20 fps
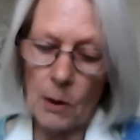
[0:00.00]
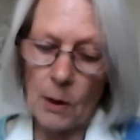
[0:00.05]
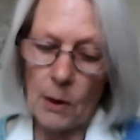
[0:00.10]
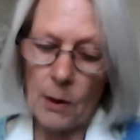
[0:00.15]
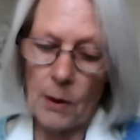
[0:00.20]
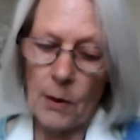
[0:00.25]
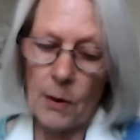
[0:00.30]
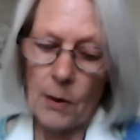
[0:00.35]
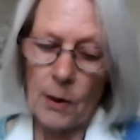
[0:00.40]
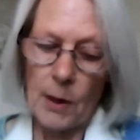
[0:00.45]

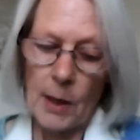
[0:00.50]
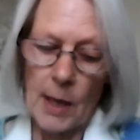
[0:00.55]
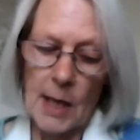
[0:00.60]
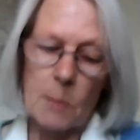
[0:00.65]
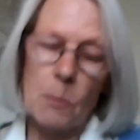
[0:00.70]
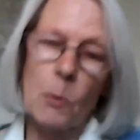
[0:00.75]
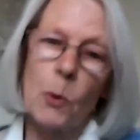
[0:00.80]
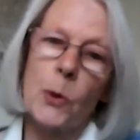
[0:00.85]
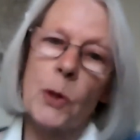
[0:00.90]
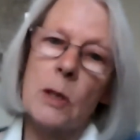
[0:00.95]
It's more that
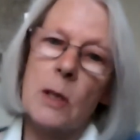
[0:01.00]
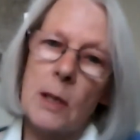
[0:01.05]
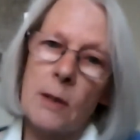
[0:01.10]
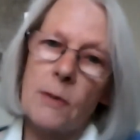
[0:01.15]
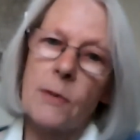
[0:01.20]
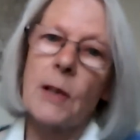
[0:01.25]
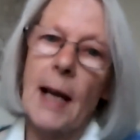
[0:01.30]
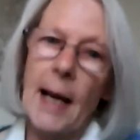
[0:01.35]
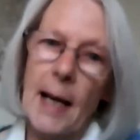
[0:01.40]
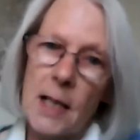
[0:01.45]
different
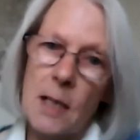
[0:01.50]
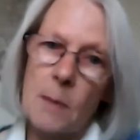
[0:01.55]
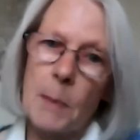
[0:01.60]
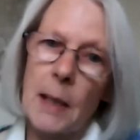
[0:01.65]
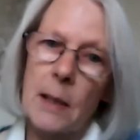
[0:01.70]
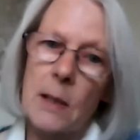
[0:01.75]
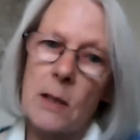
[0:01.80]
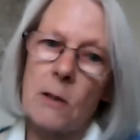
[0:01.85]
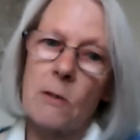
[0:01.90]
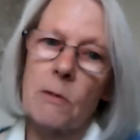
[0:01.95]
aspects
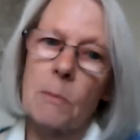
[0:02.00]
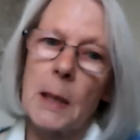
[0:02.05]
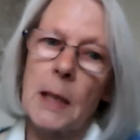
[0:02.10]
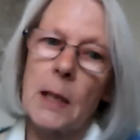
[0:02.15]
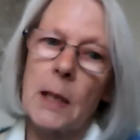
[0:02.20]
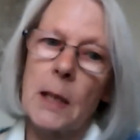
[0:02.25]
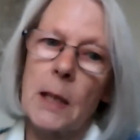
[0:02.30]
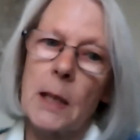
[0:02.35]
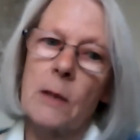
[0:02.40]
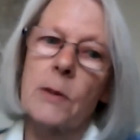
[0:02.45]
of me
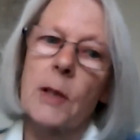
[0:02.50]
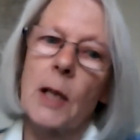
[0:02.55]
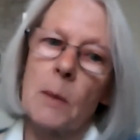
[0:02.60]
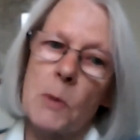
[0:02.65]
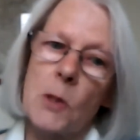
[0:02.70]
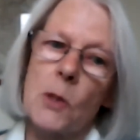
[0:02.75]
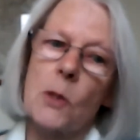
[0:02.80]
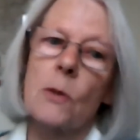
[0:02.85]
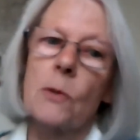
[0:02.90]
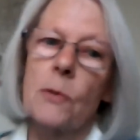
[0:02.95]
have come
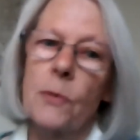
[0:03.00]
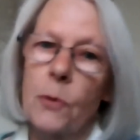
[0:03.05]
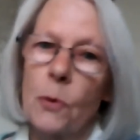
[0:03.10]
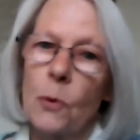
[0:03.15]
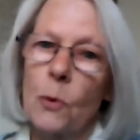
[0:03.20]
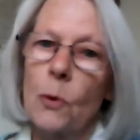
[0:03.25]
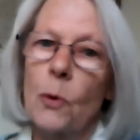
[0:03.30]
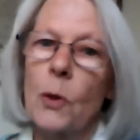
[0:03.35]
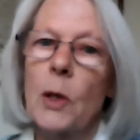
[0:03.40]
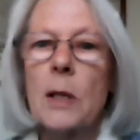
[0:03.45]
to the
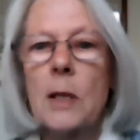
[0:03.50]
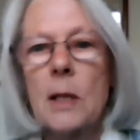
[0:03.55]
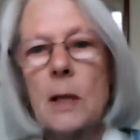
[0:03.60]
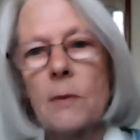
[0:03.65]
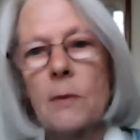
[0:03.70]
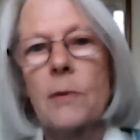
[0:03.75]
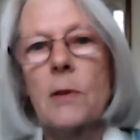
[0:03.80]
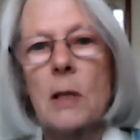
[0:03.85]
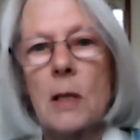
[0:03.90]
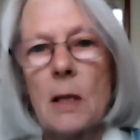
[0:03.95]
fore at
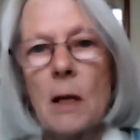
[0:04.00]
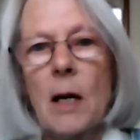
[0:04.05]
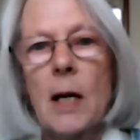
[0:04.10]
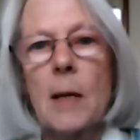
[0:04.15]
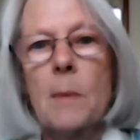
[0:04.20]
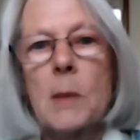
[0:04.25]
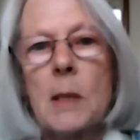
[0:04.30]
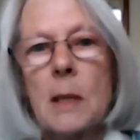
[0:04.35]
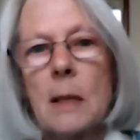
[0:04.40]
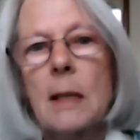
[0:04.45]
different times
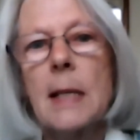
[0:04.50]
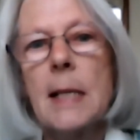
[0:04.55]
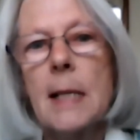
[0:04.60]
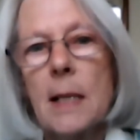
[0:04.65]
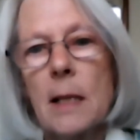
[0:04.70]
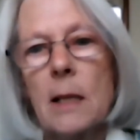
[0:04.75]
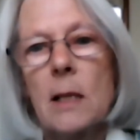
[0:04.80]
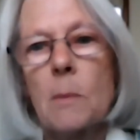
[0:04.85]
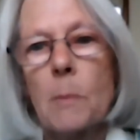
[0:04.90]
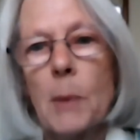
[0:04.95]
and need
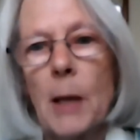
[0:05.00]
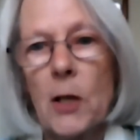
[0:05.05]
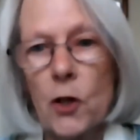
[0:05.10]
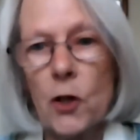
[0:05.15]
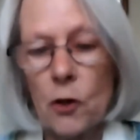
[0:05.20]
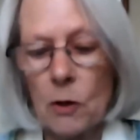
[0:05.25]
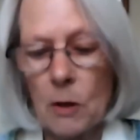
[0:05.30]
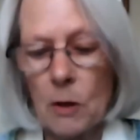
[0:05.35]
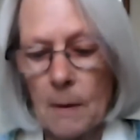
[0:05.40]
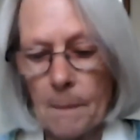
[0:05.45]

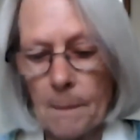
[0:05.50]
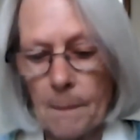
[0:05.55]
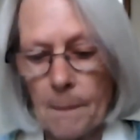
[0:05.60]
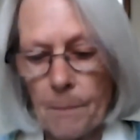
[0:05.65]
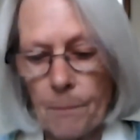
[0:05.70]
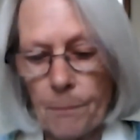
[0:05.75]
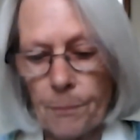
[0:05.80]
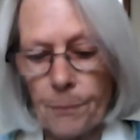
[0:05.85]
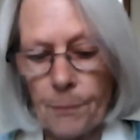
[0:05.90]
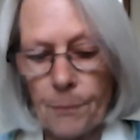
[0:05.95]
expression.
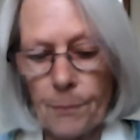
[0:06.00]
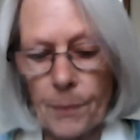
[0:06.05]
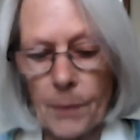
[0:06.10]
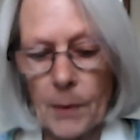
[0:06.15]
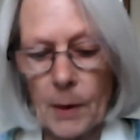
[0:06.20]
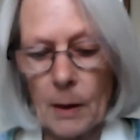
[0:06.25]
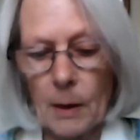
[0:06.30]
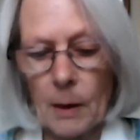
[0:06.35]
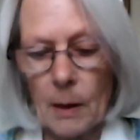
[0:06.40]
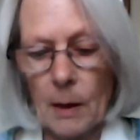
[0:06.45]

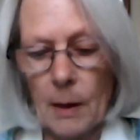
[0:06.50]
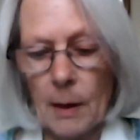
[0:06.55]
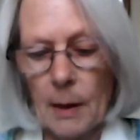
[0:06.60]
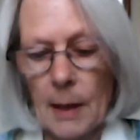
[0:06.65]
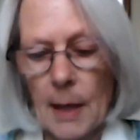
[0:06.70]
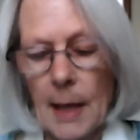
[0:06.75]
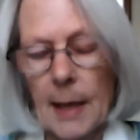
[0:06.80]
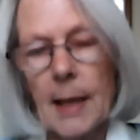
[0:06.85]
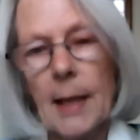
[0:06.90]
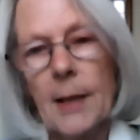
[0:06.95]

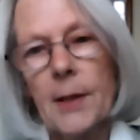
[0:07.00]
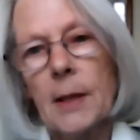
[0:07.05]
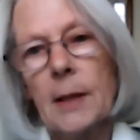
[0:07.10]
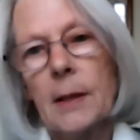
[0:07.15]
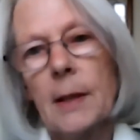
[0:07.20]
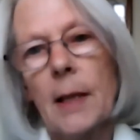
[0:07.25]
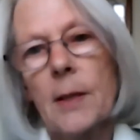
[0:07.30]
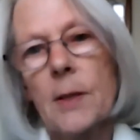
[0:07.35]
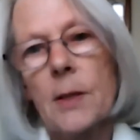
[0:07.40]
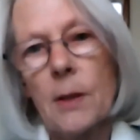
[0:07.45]
And I think
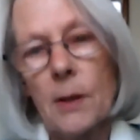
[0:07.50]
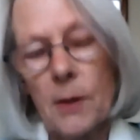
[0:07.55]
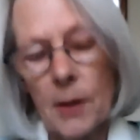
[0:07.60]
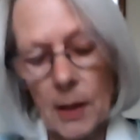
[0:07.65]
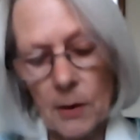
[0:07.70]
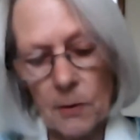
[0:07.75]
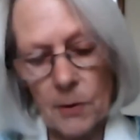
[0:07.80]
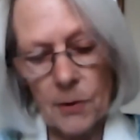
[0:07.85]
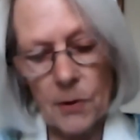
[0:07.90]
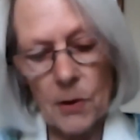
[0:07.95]
that's the thing
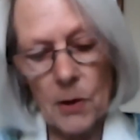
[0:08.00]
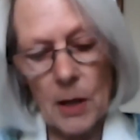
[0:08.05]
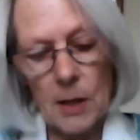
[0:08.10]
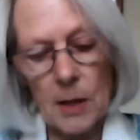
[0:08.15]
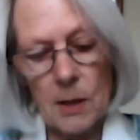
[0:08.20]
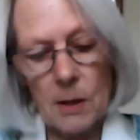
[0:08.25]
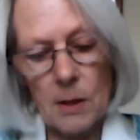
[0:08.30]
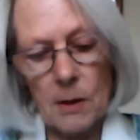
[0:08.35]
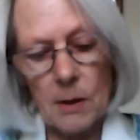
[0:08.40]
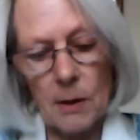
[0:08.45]
for us.